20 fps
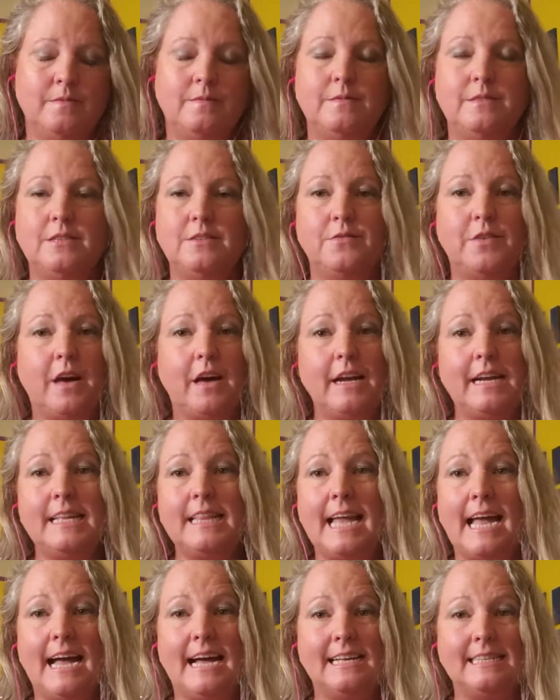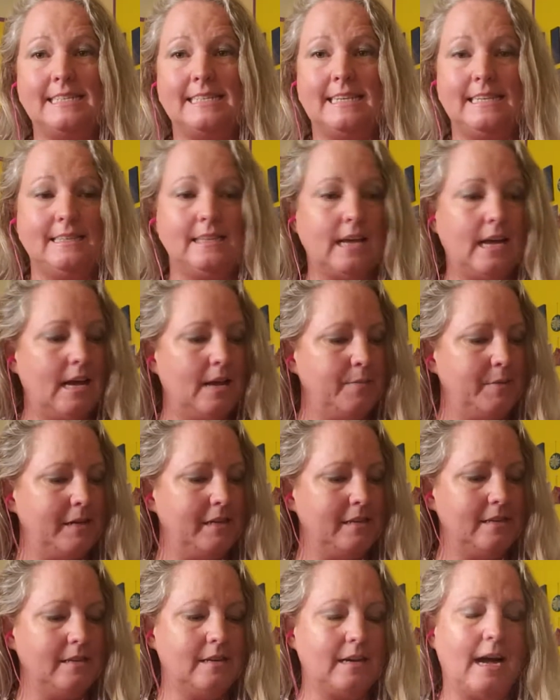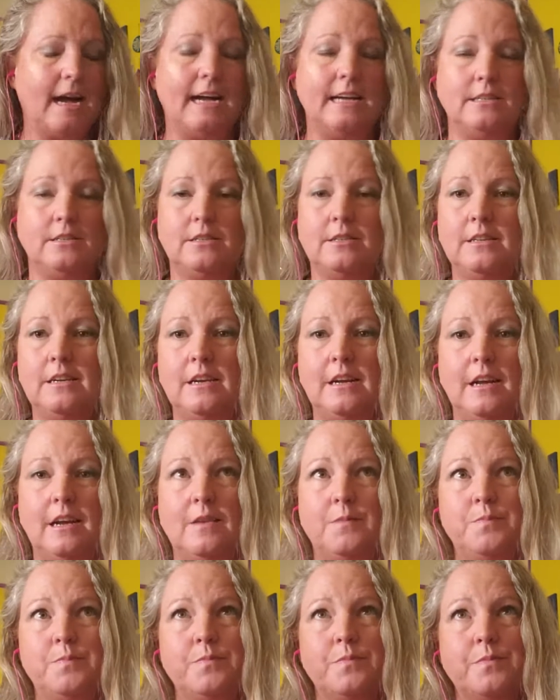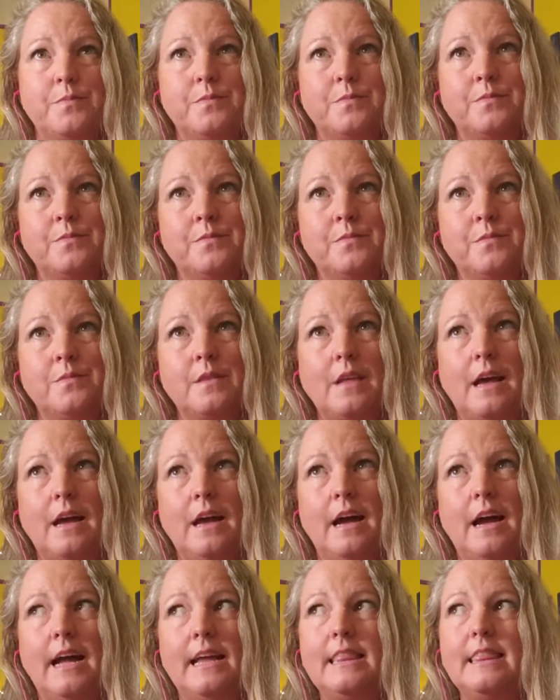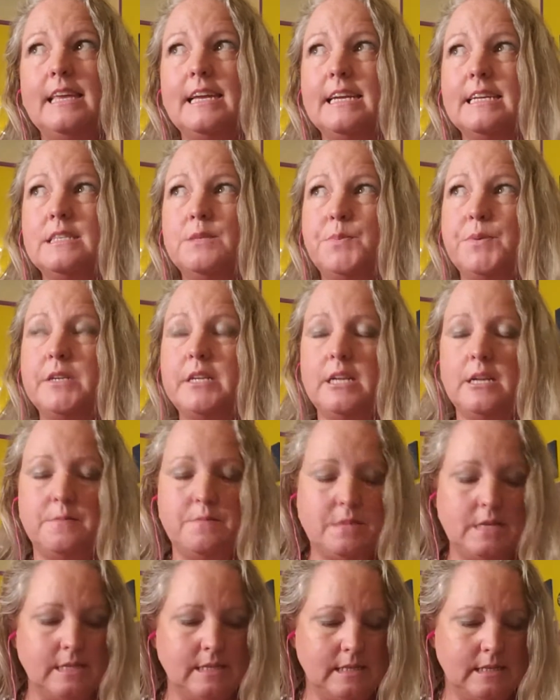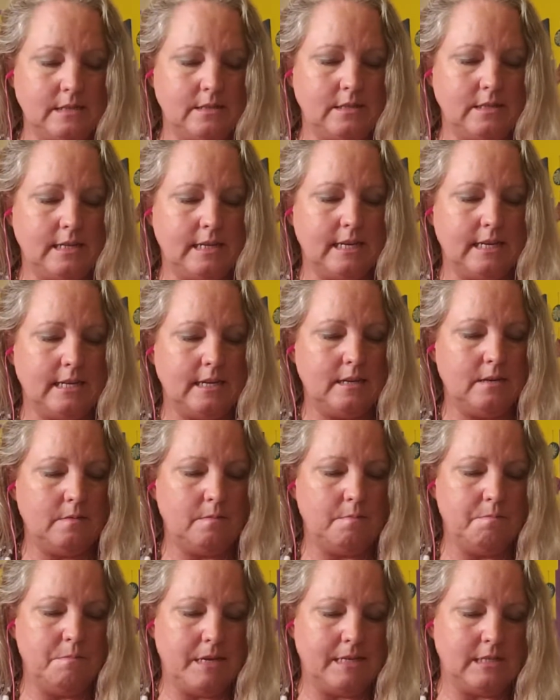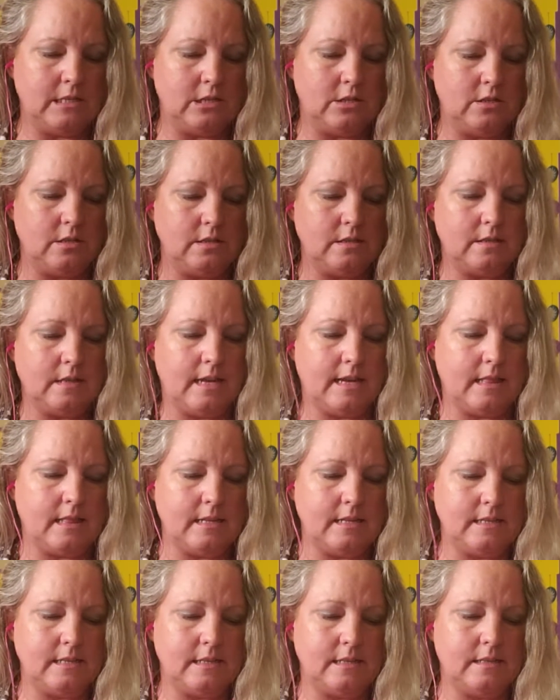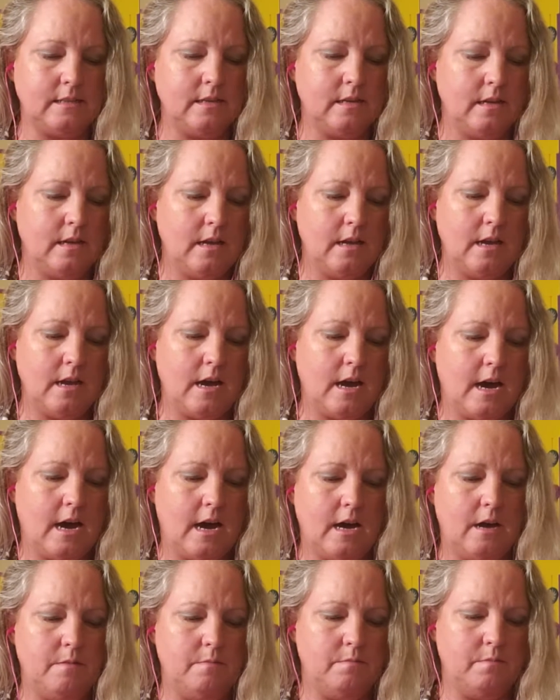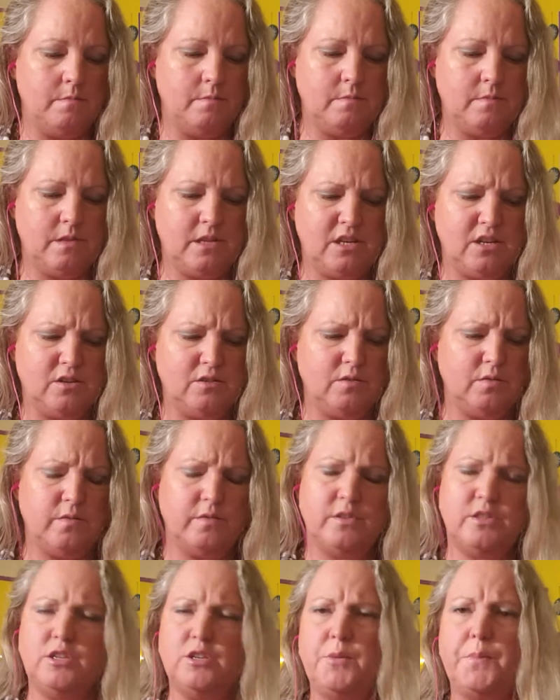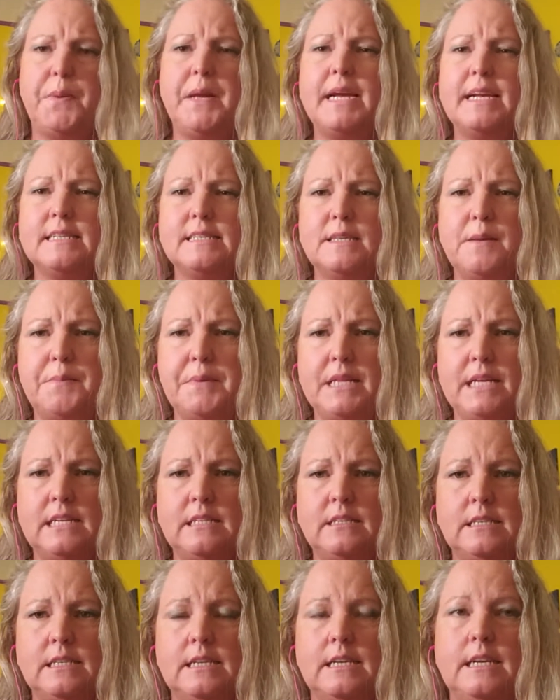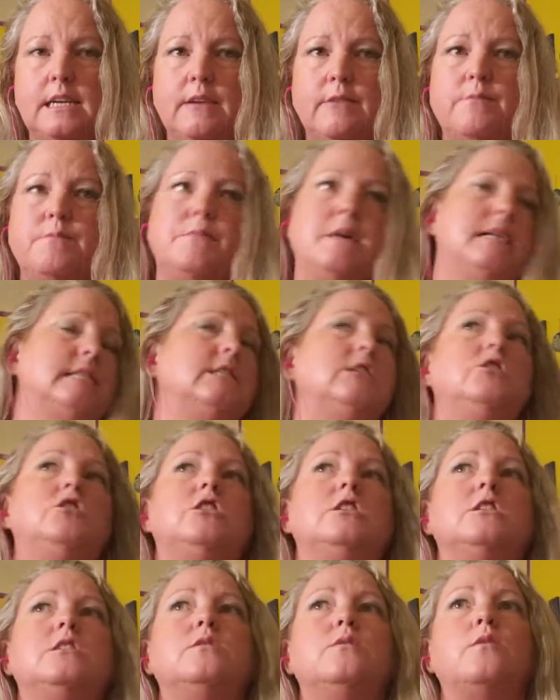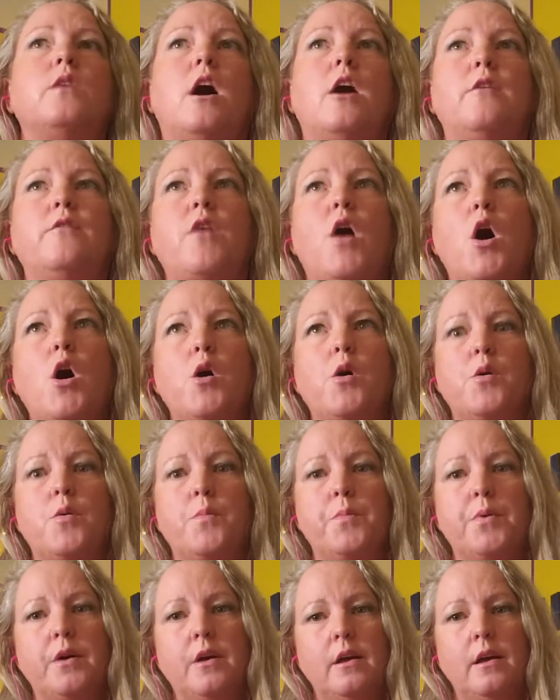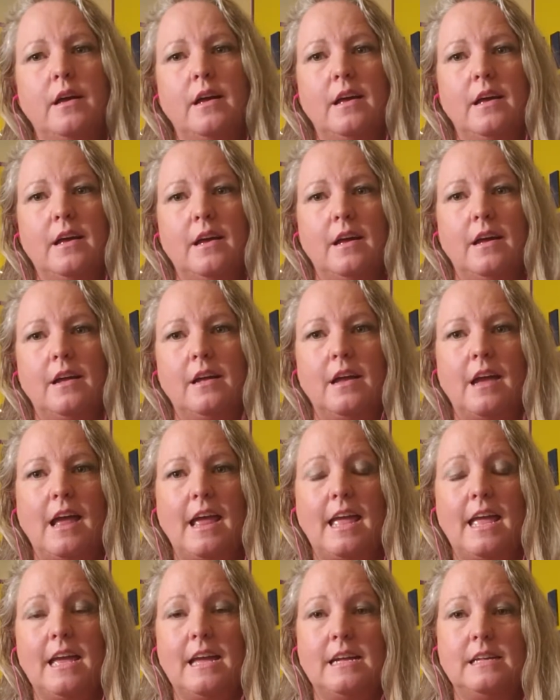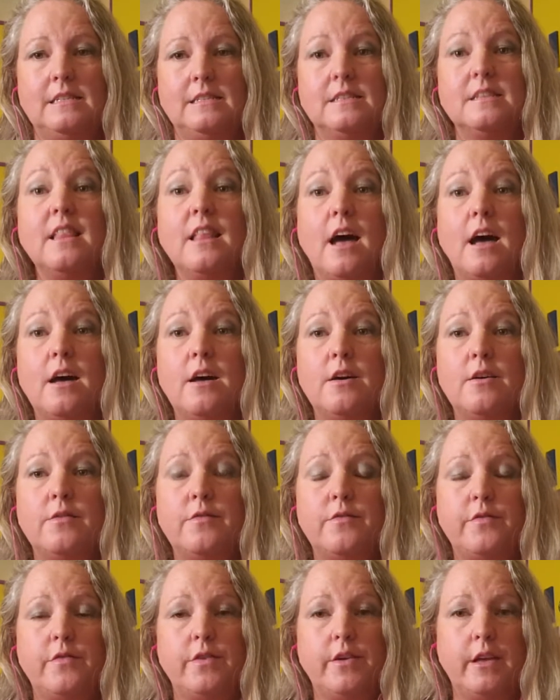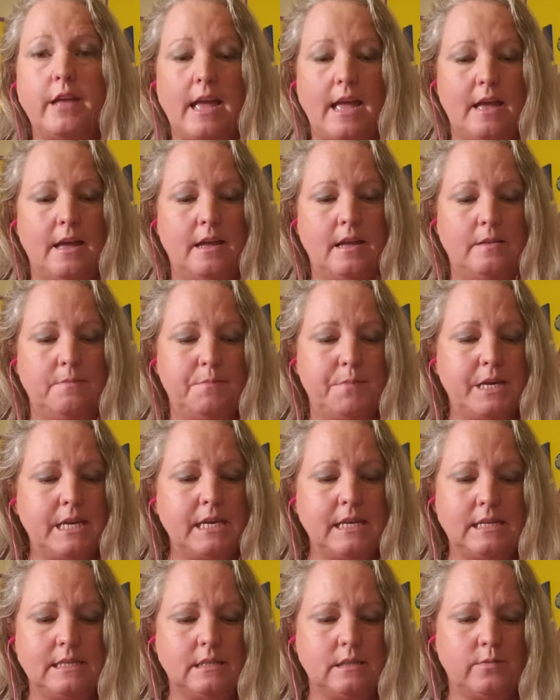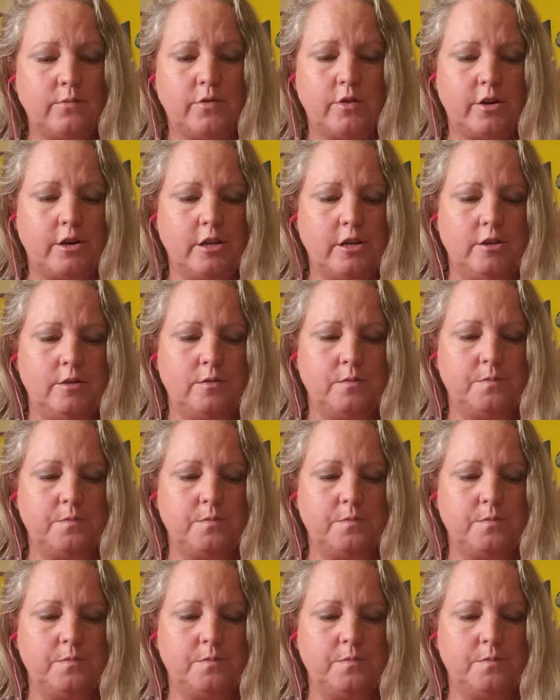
Divine has it. I mean, gosh, I think it's pretty amazing to get messages like this. To pick somebody to give messages of hope and love and peace for you.